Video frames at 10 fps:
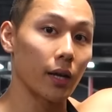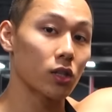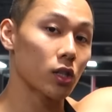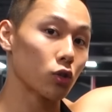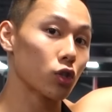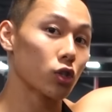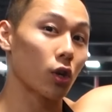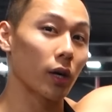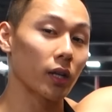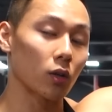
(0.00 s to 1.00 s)
and still just
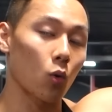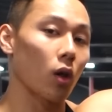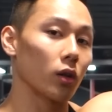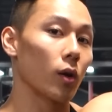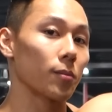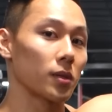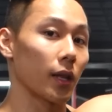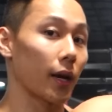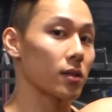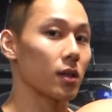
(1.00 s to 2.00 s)
trying to get the quality reps in,
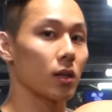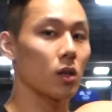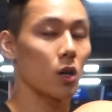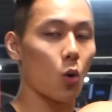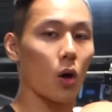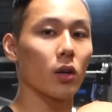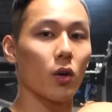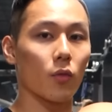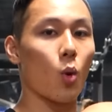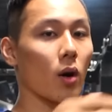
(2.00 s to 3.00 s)
like I said, quality
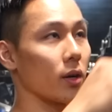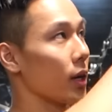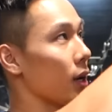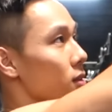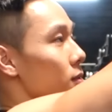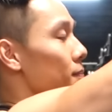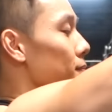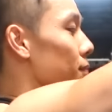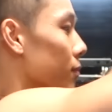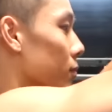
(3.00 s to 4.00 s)
over quantity
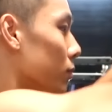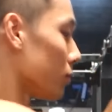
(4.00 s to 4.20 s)
reps.